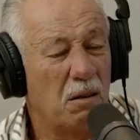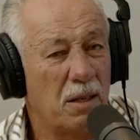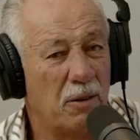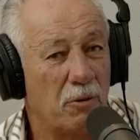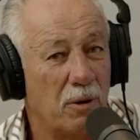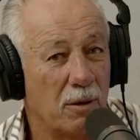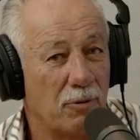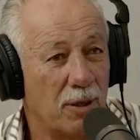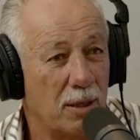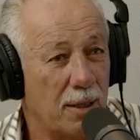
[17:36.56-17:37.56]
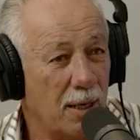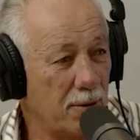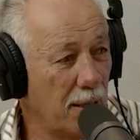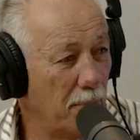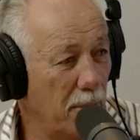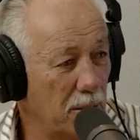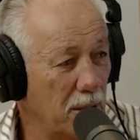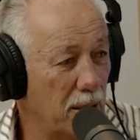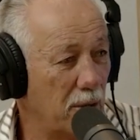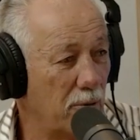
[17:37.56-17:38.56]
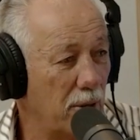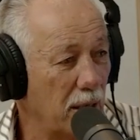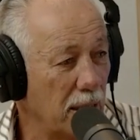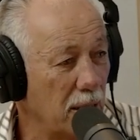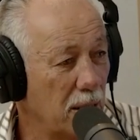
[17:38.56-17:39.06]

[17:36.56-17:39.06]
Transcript: didn't really fear death that much. I didn't really.